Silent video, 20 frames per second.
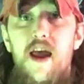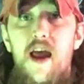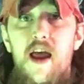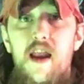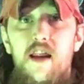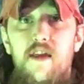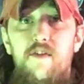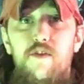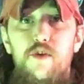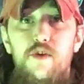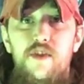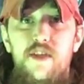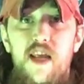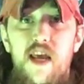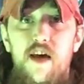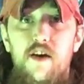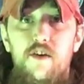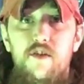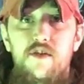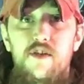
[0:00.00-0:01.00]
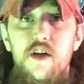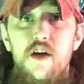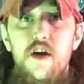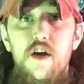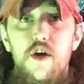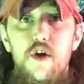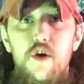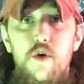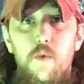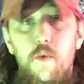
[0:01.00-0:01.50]
adding those tails
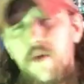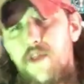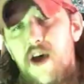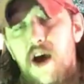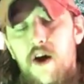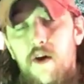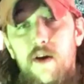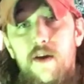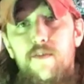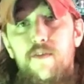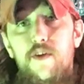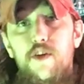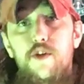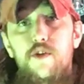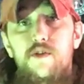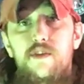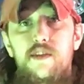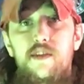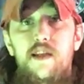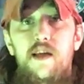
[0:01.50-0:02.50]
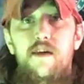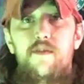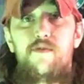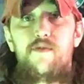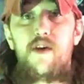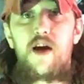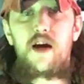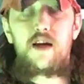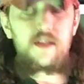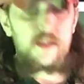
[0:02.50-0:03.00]
without even using the effect.